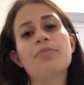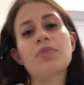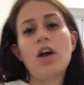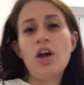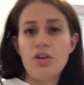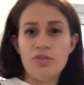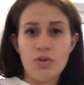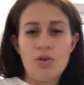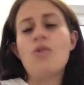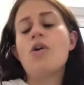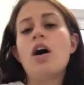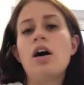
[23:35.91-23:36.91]

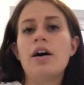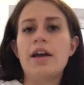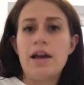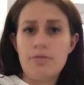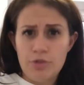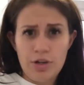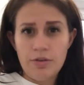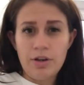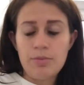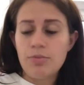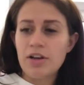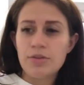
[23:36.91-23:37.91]
overall, I am really, really
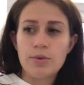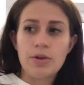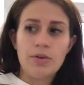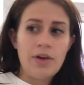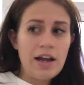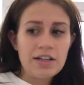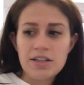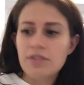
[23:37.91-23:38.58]
impressed with Oner Active.